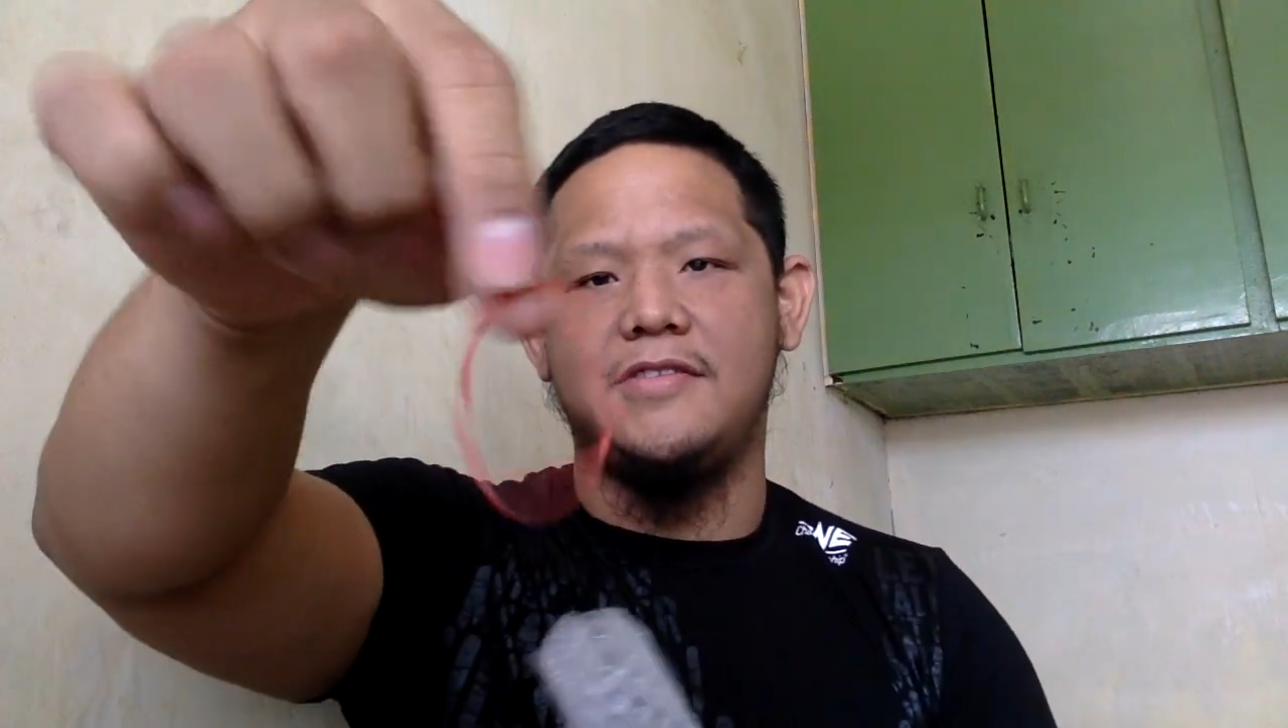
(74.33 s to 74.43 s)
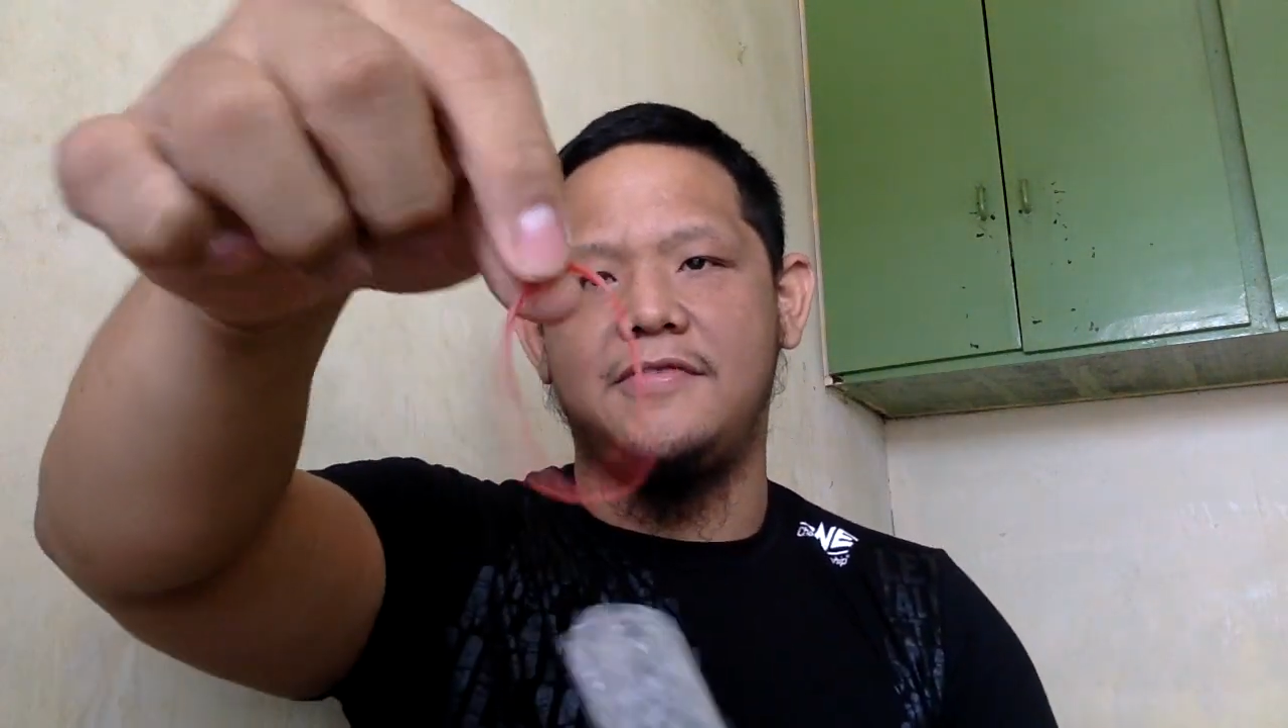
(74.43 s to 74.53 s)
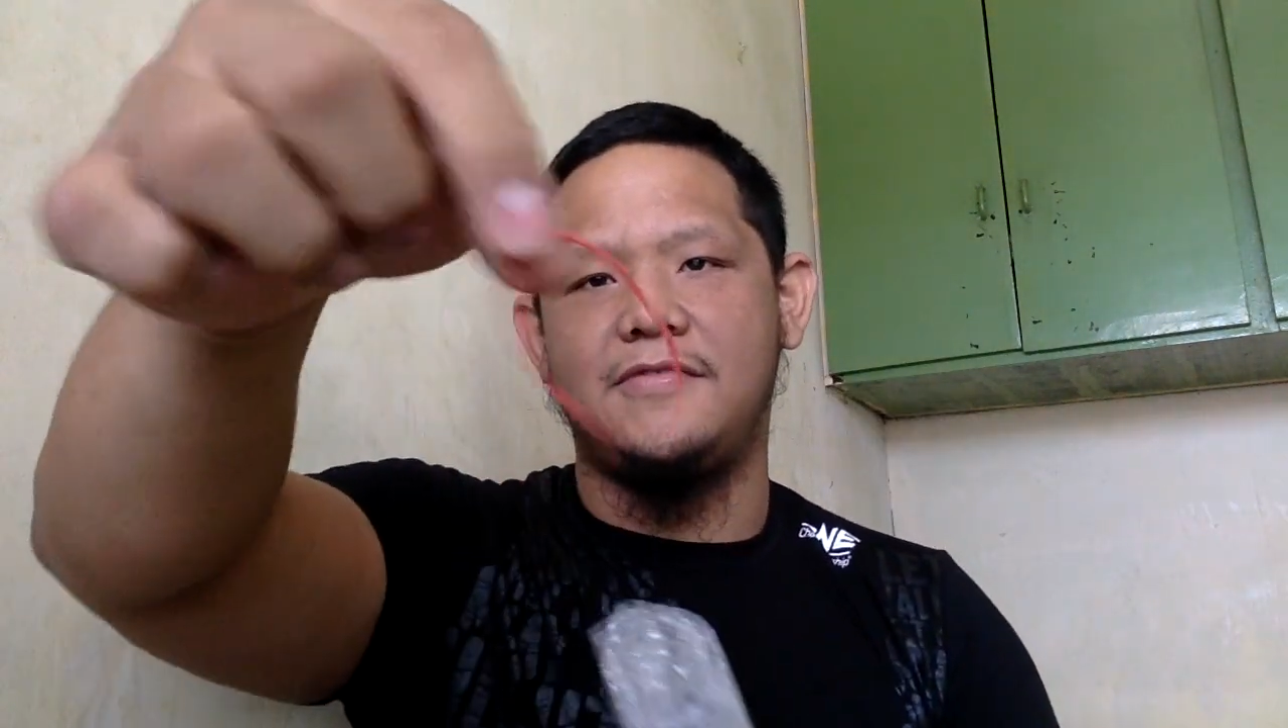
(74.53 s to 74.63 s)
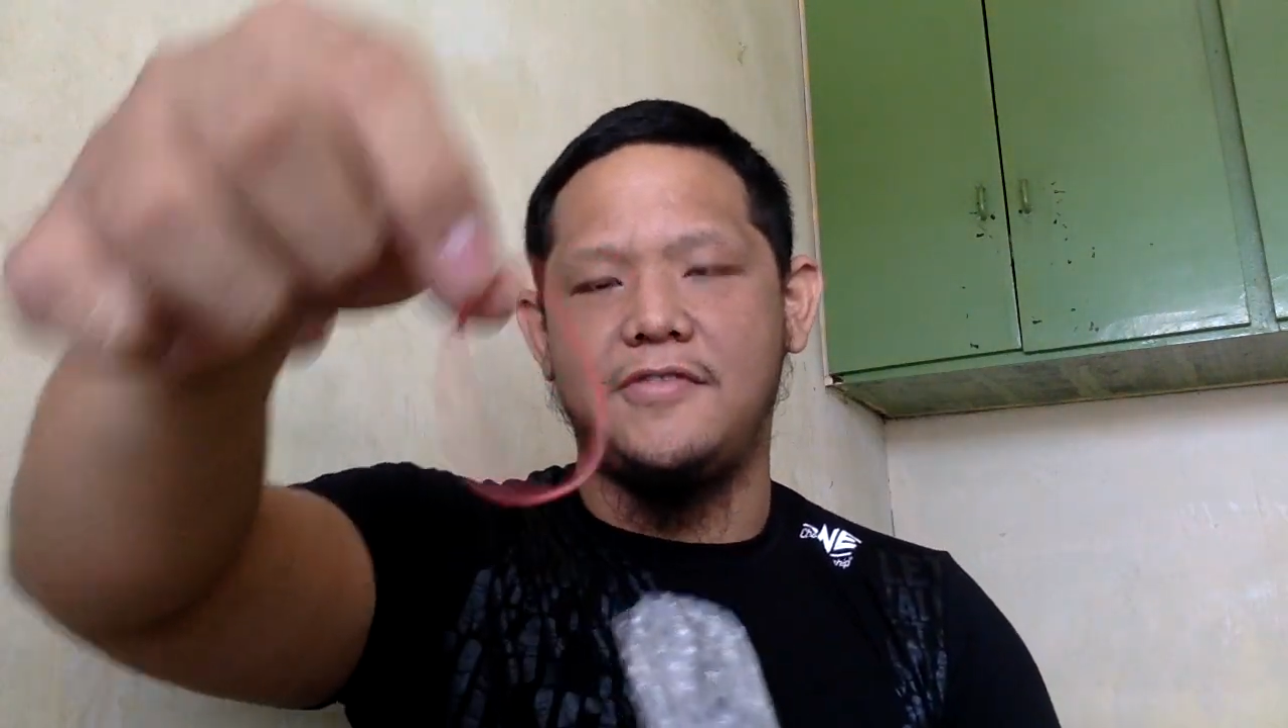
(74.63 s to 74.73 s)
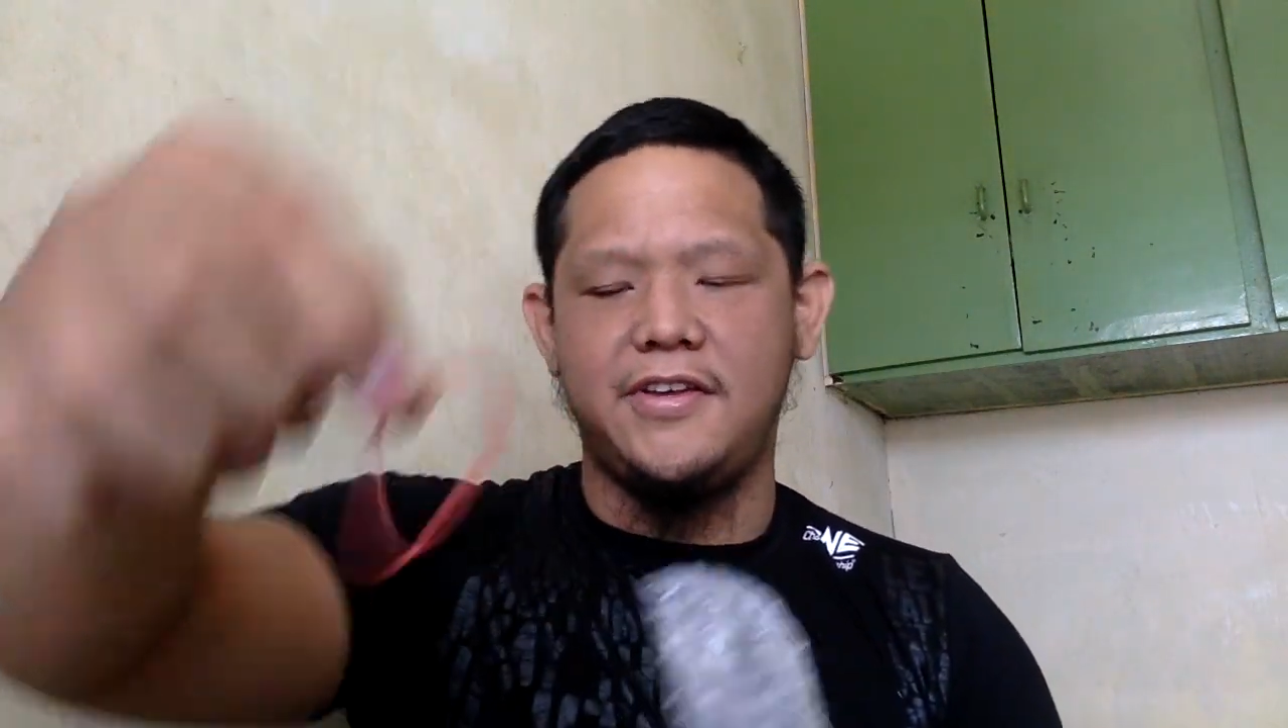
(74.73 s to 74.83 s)

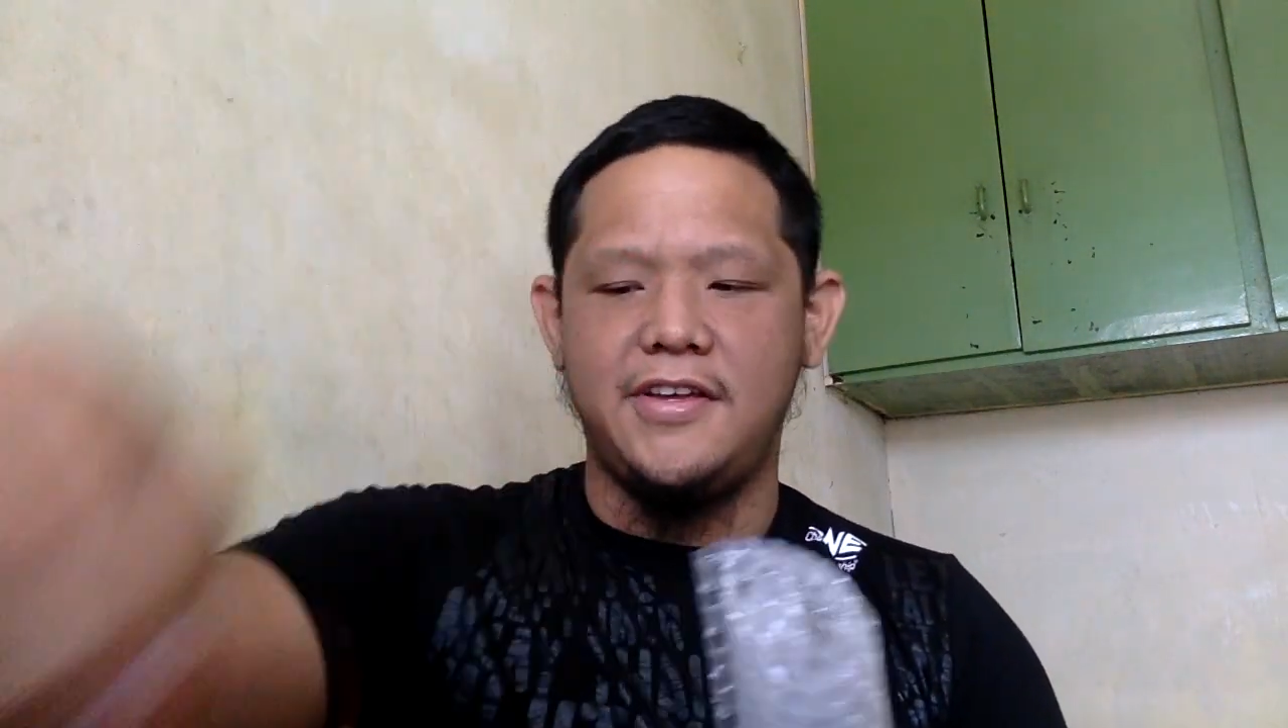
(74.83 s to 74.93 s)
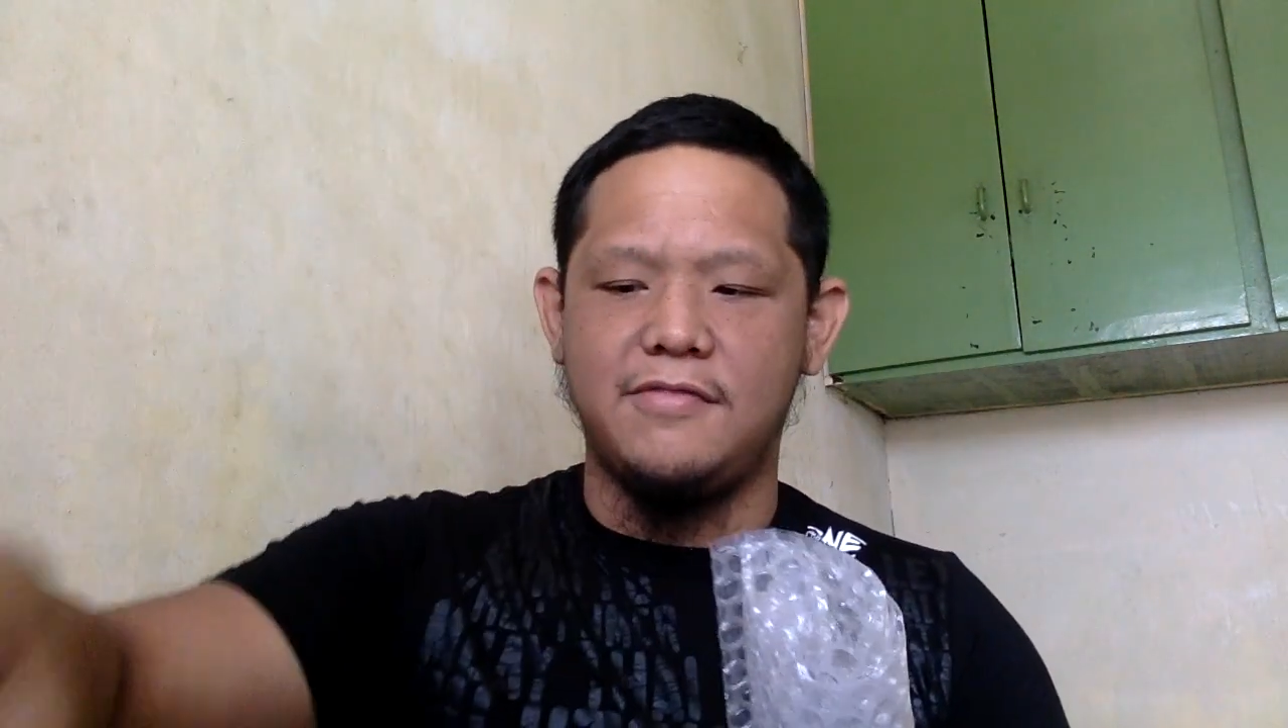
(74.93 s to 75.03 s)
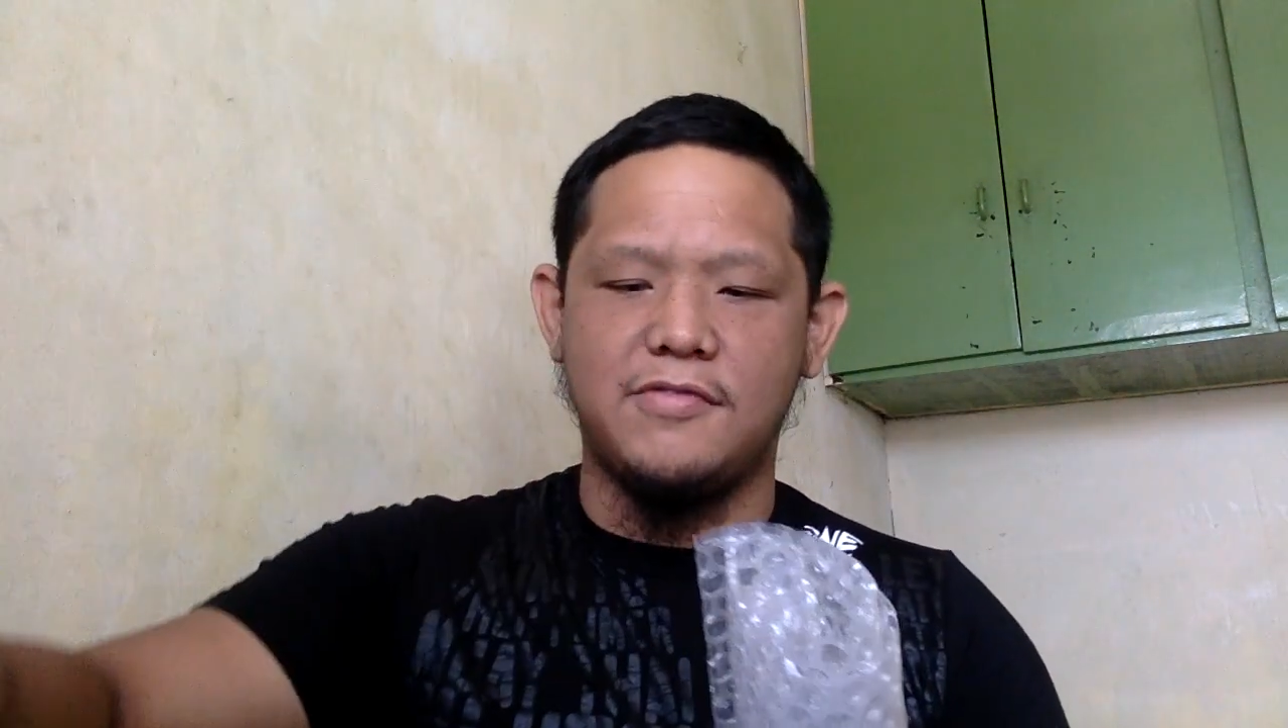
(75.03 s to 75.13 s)
free